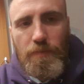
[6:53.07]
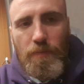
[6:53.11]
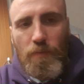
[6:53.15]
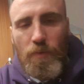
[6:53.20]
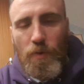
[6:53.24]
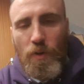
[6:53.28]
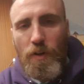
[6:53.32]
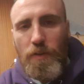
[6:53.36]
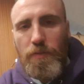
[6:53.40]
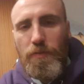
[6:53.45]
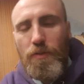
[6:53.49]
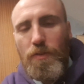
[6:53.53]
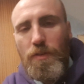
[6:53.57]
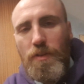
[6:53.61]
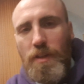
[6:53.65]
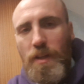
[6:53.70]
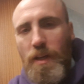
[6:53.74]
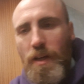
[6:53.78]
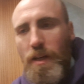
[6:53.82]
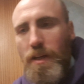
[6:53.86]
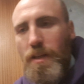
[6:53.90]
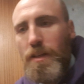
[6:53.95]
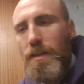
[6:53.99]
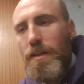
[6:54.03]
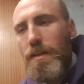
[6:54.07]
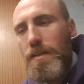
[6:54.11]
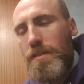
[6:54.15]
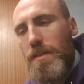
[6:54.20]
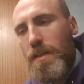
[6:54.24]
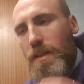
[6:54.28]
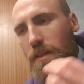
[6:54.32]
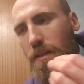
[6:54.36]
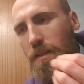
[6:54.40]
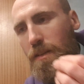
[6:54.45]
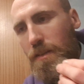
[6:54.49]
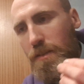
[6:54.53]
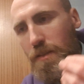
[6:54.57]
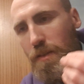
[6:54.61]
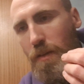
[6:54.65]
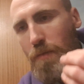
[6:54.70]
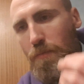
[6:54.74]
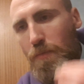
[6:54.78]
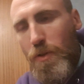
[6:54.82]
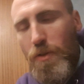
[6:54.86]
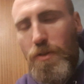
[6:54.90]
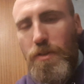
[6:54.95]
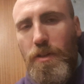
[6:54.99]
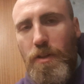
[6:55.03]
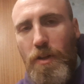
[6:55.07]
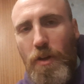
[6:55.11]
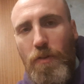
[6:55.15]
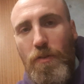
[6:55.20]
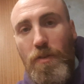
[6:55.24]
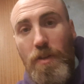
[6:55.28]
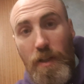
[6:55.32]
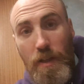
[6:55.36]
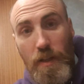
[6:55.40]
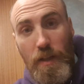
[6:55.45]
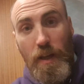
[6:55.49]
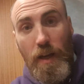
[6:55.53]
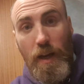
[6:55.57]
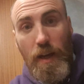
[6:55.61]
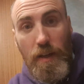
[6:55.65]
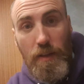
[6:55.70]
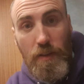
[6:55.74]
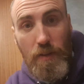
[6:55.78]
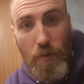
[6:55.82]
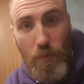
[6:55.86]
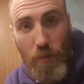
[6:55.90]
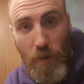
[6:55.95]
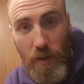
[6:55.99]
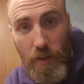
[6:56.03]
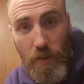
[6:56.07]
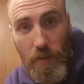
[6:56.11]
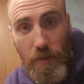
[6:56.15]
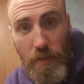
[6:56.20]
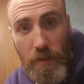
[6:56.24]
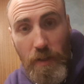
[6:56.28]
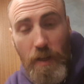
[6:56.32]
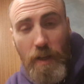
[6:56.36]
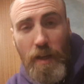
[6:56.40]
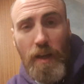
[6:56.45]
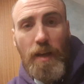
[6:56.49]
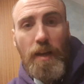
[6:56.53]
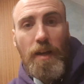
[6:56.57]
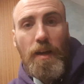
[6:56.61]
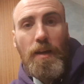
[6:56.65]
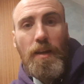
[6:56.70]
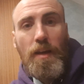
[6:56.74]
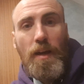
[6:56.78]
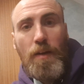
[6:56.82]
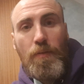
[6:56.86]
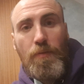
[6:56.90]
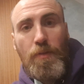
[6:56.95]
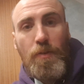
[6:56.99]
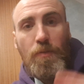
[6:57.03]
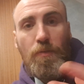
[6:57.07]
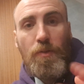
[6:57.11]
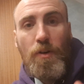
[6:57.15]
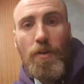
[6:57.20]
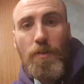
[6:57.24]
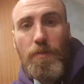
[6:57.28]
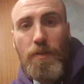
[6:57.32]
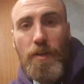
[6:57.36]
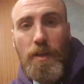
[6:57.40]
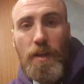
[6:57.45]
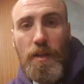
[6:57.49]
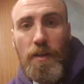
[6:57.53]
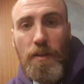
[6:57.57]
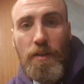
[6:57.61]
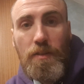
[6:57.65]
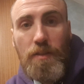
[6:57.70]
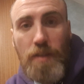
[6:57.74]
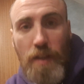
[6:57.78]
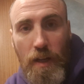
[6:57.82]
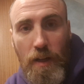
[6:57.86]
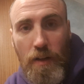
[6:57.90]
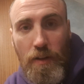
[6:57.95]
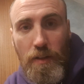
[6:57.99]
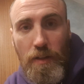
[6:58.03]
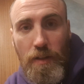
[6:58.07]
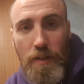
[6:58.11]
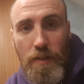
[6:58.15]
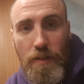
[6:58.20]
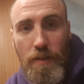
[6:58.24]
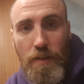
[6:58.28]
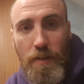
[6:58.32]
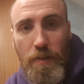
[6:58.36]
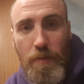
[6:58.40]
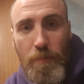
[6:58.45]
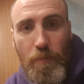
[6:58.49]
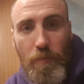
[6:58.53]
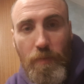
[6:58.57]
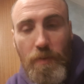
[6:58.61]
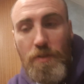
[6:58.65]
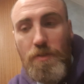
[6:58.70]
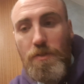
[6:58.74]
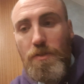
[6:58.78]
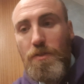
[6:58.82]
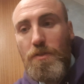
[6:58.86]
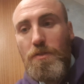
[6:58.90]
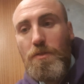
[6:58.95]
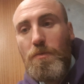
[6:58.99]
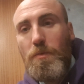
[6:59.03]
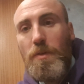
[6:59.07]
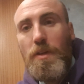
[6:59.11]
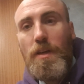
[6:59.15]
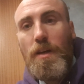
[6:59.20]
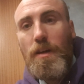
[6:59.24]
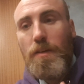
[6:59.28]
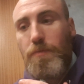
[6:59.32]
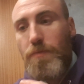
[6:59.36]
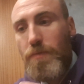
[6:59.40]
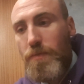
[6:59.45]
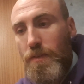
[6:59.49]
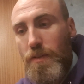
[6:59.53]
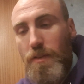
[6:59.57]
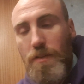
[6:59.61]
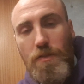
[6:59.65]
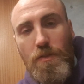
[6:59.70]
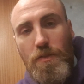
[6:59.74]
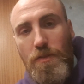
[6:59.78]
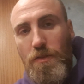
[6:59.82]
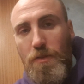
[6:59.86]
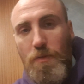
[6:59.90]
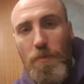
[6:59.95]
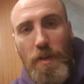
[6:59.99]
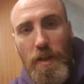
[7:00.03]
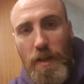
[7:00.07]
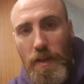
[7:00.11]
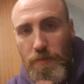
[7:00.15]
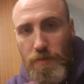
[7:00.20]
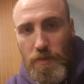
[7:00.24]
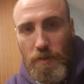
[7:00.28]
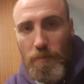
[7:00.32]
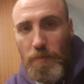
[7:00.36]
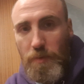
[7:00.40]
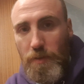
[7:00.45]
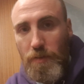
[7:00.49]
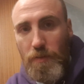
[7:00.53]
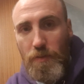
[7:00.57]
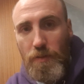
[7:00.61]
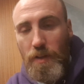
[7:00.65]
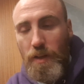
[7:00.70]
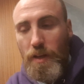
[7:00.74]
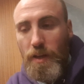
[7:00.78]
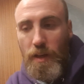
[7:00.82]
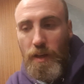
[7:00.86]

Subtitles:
Raw food diet is the most grounding diet in the world, and every raw vegan will tell you as soon as we have something